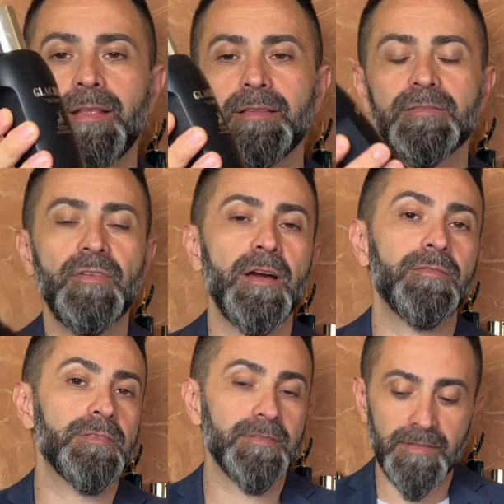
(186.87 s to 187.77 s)
And this
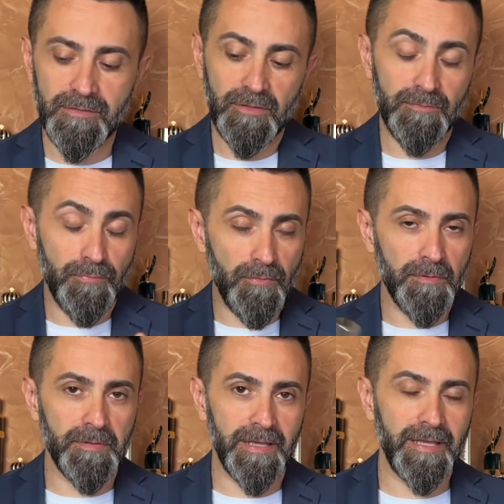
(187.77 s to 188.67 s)
fragrance, as you can
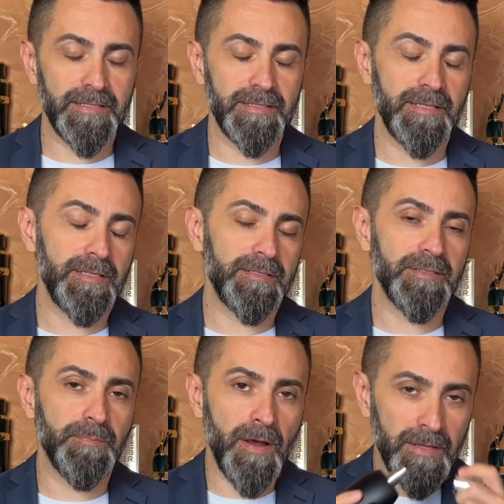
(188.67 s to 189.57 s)
probably guess, is
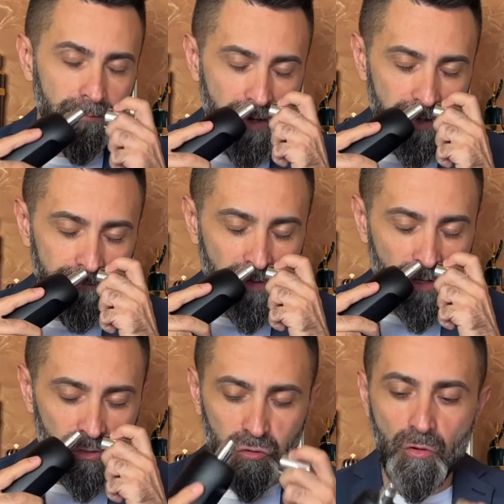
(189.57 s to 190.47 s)
inspired by
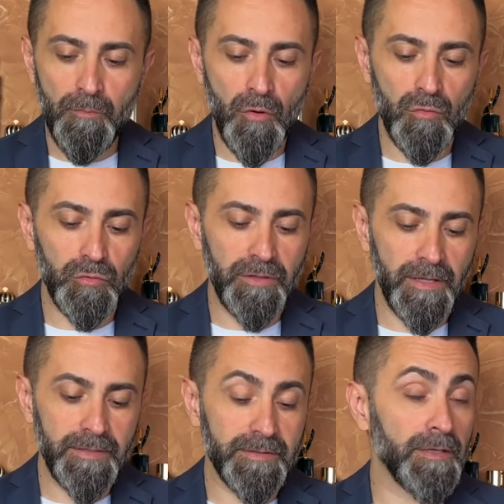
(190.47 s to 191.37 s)
Jean-Paul
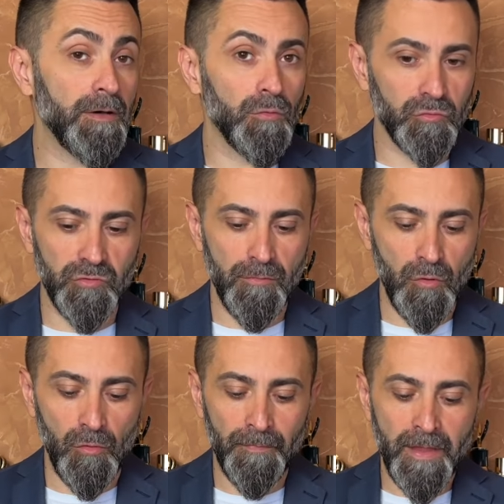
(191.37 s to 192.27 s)
Gaultier's uh, Ultra
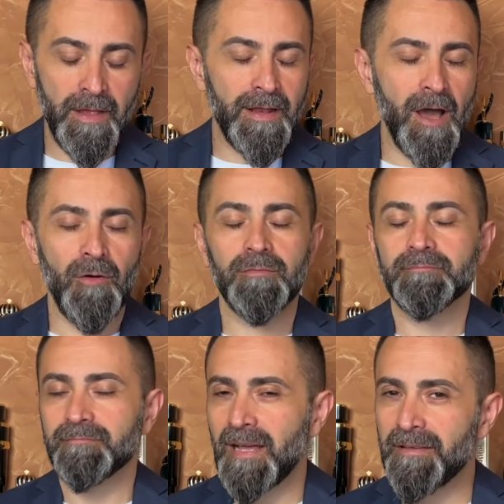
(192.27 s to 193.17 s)
Male. Now,
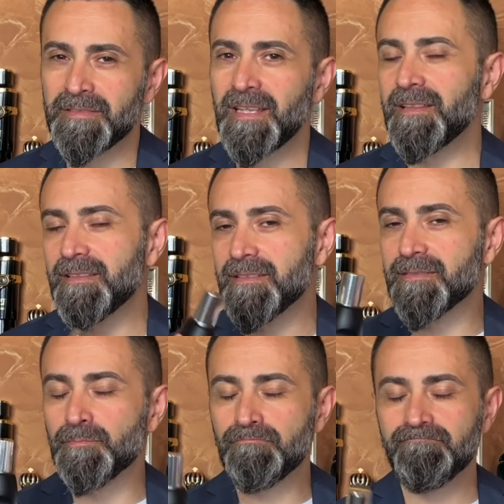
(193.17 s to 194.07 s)
I've said
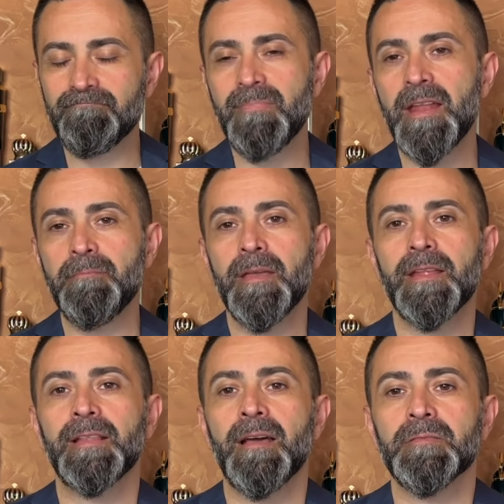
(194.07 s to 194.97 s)
this many,
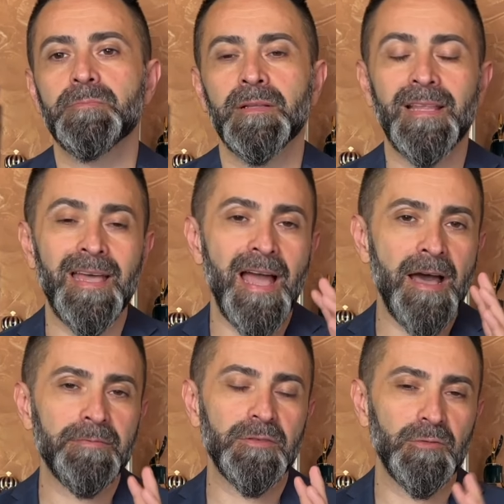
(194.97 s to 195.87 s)
many times, but I
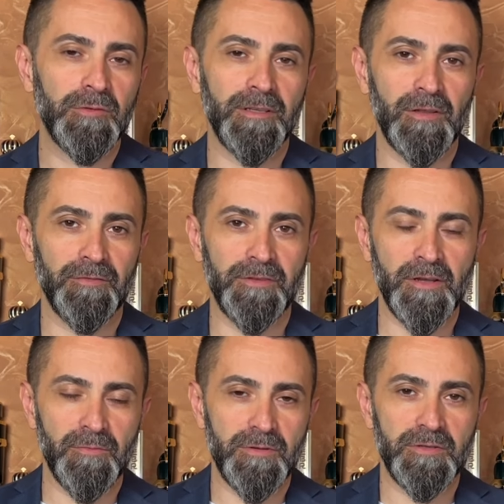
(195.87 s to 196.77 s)
absolutely love
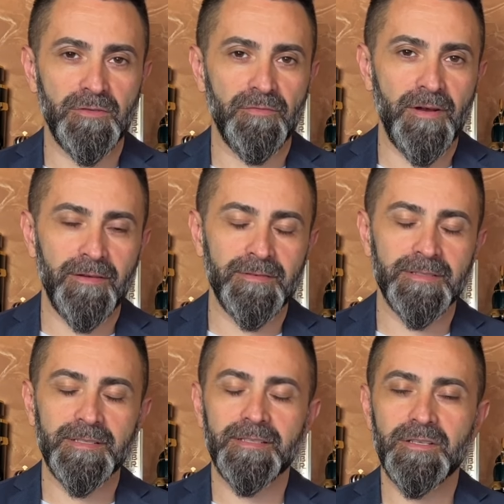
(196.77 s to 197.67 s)
the original
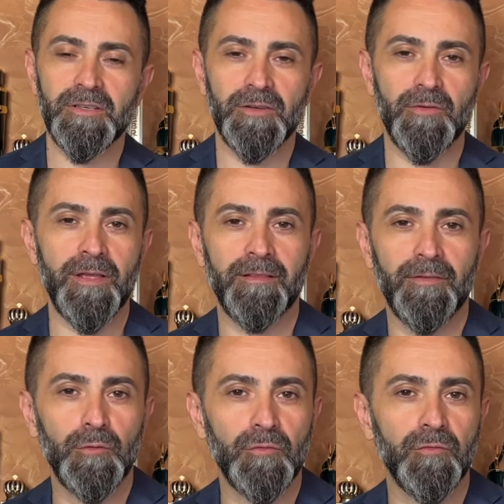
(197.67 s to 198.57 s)
fragrance. It's such a great,
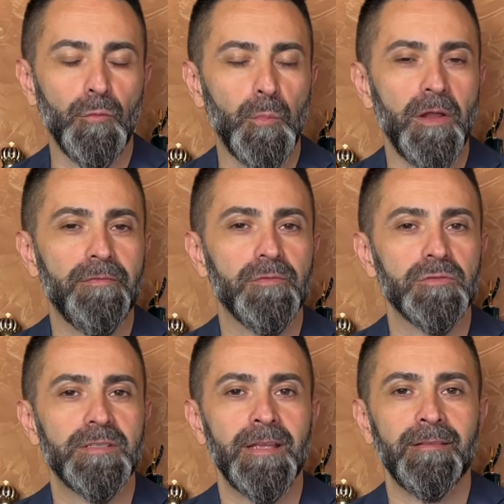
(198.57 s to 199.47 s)
youthful, playful
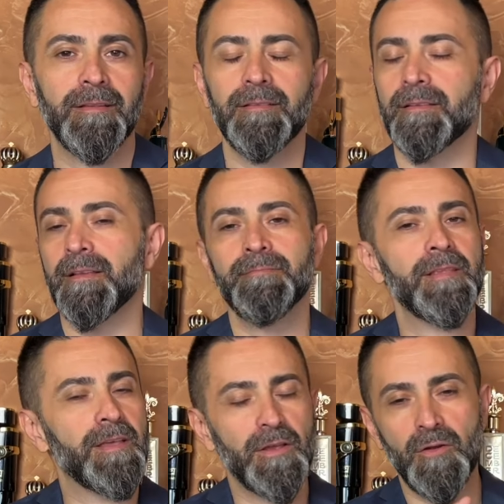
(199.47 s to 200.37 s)
scent that, uh,
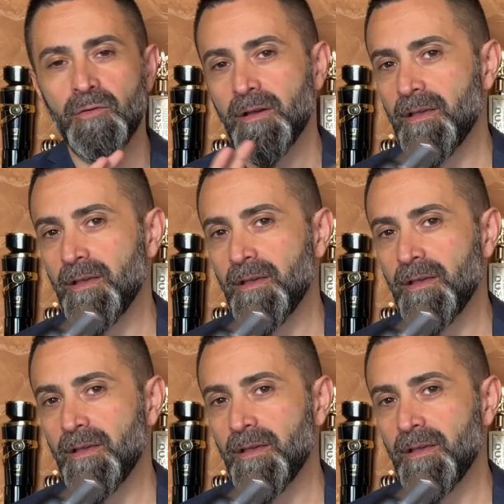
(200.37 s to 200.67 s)
you know,